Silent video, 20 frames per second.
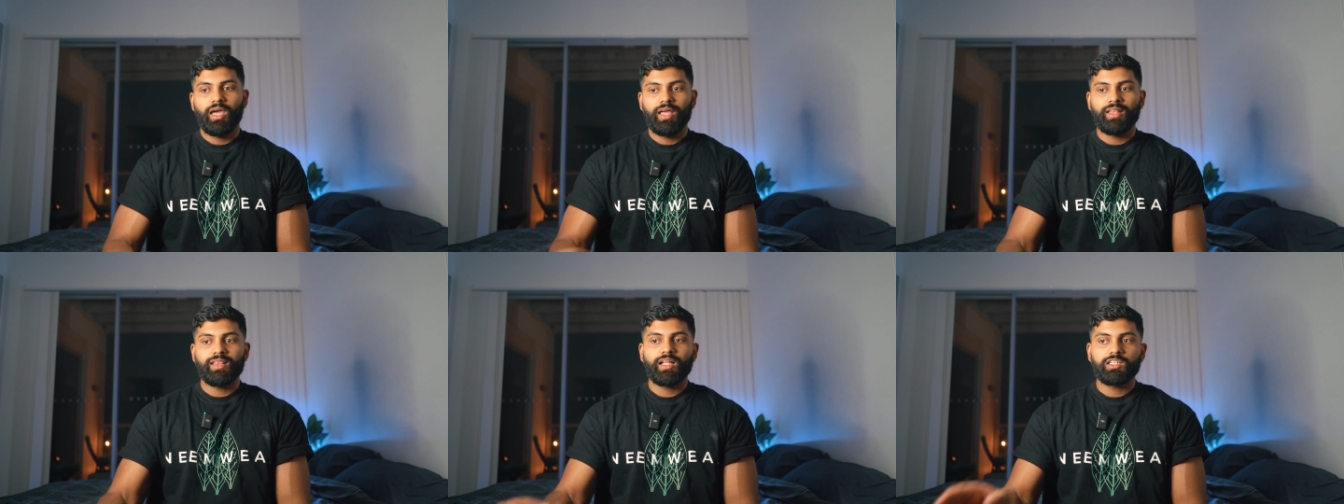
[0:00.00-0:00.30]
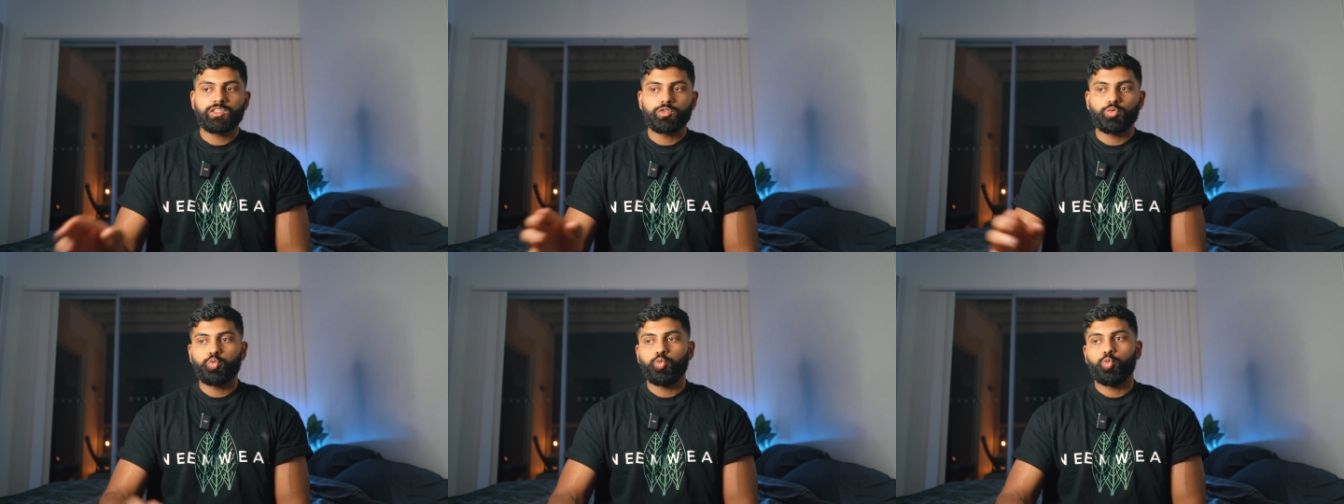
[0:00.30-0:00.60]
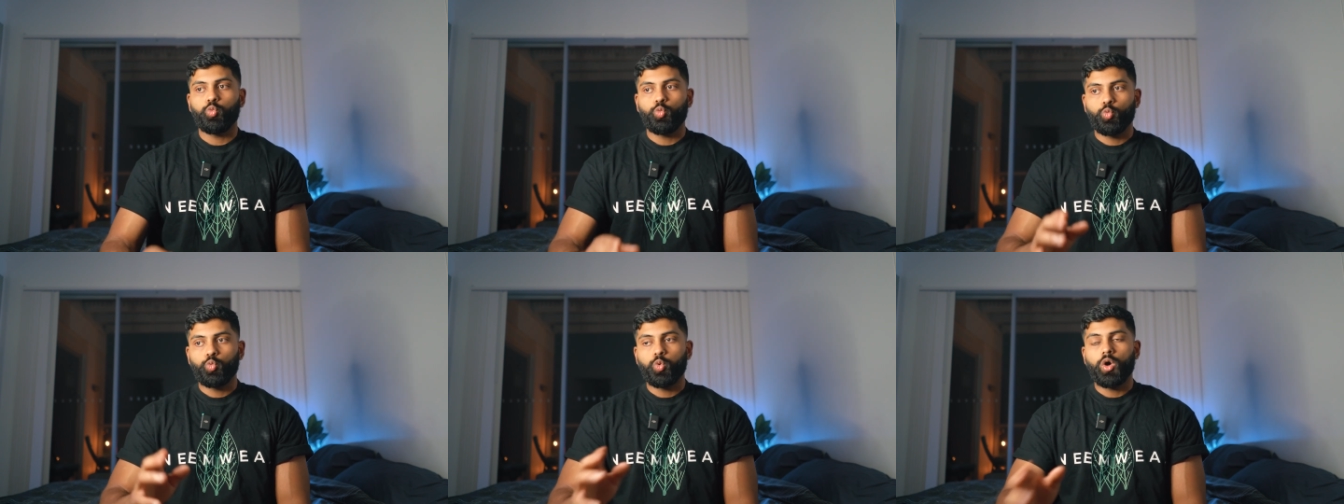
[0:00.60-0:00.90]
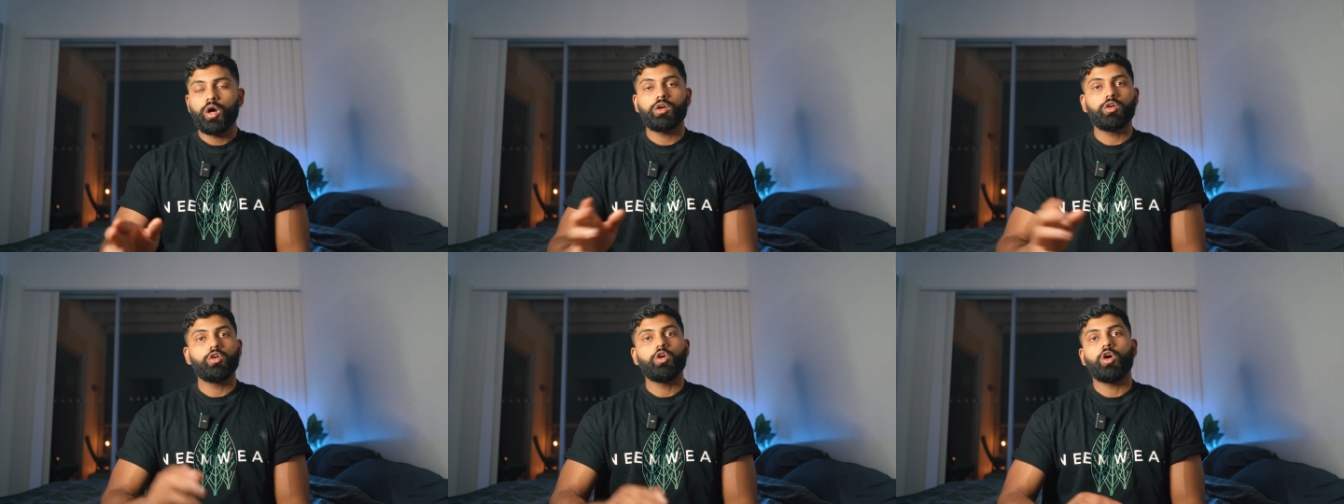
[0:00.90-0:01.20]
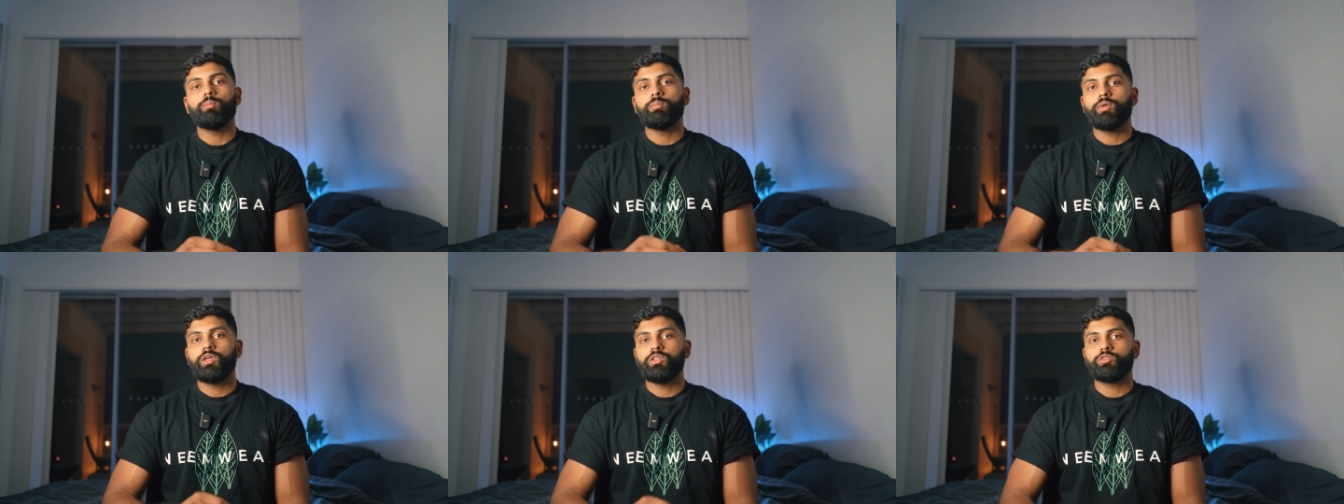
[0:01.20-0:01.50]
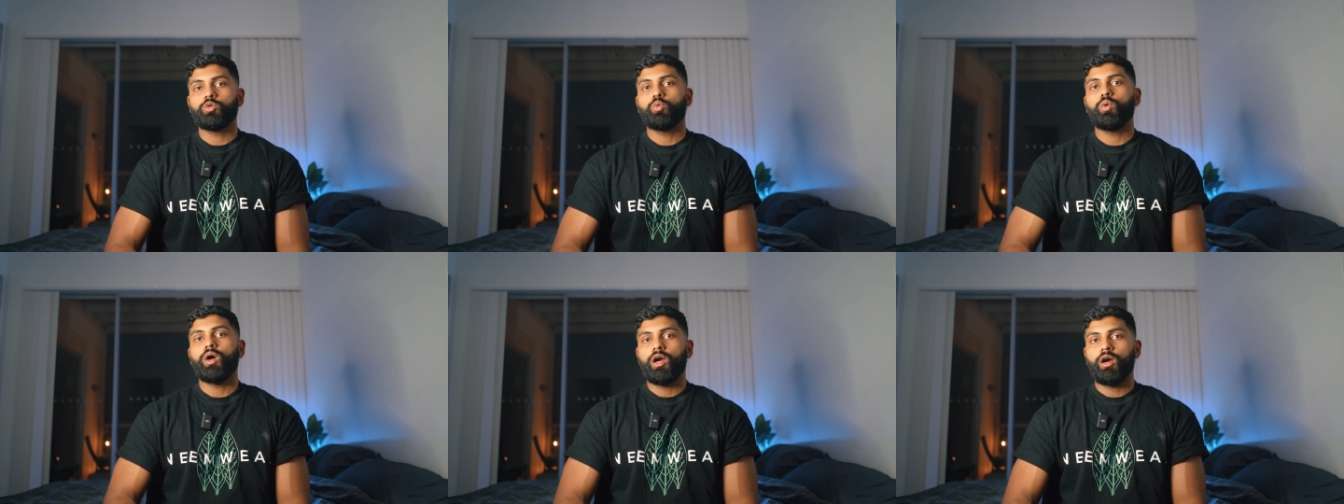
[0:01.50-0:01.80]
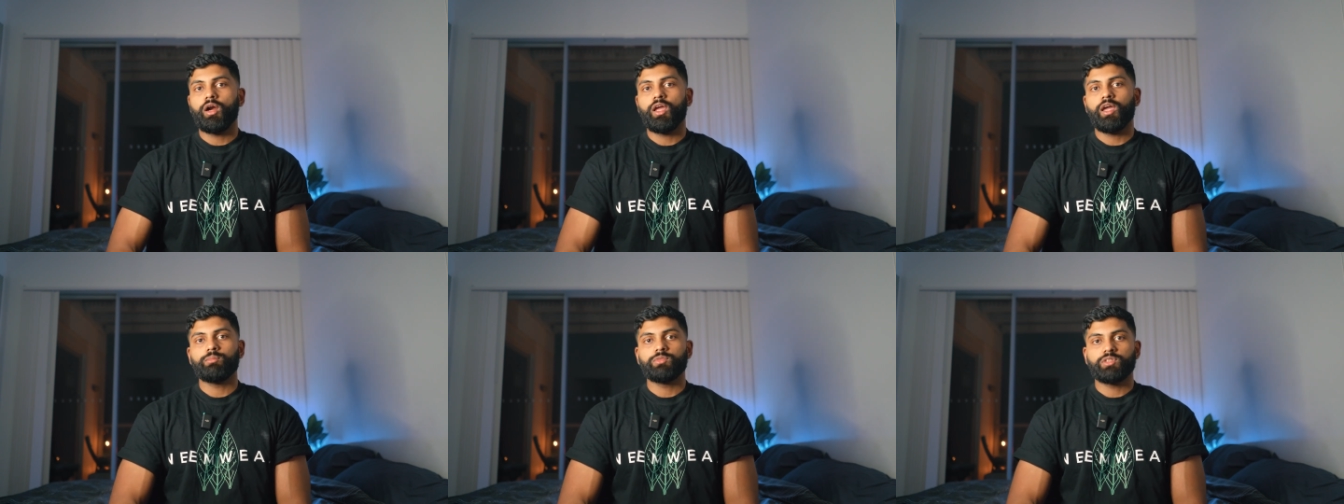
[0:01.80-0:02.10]
And that's what got me to
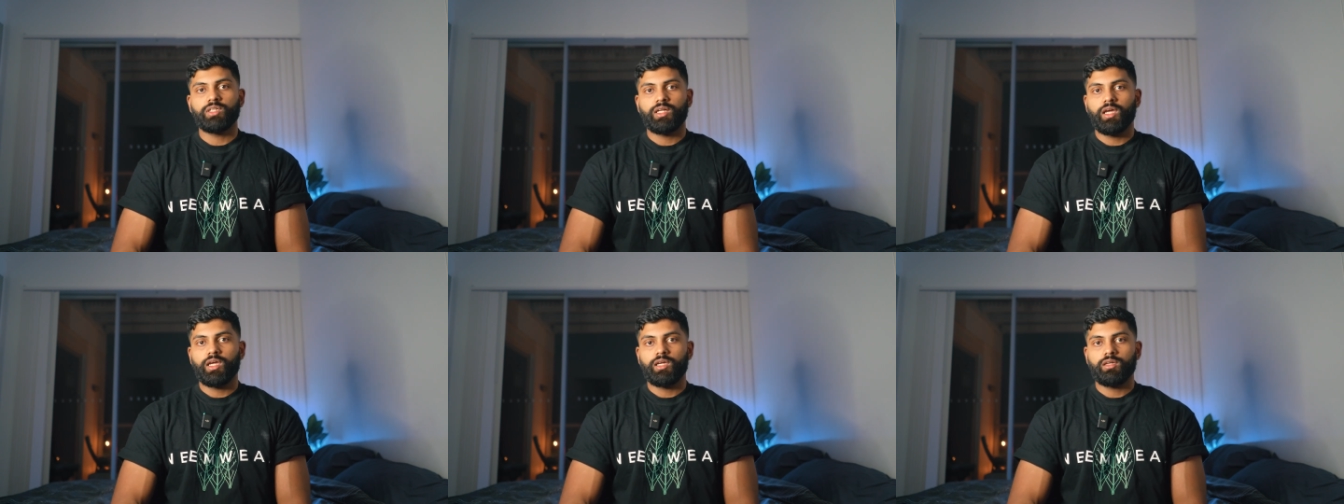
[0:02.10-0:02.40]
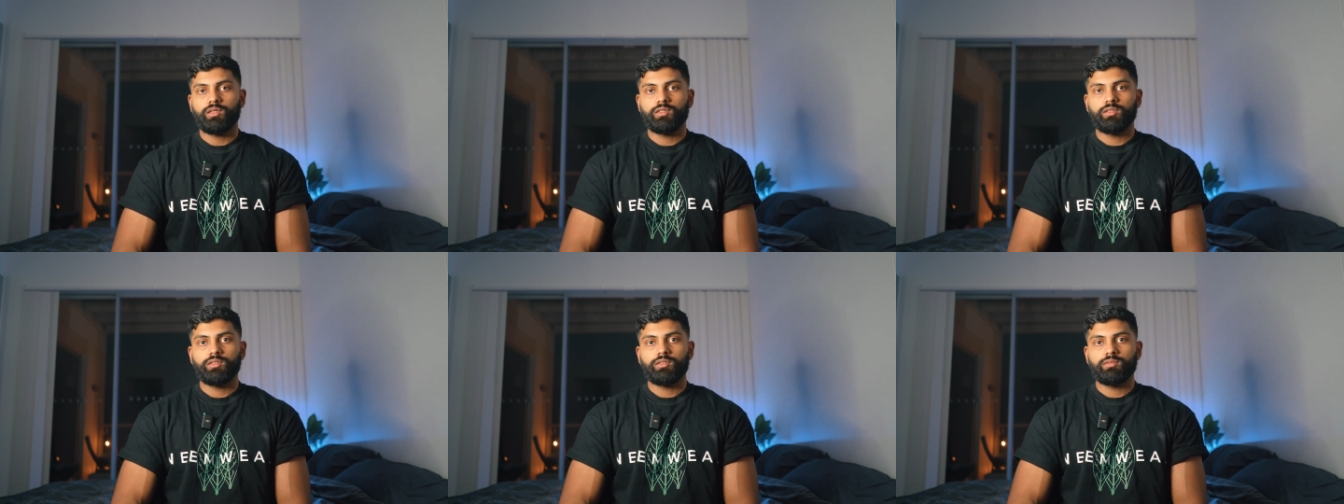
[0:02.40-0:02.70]
where I am today.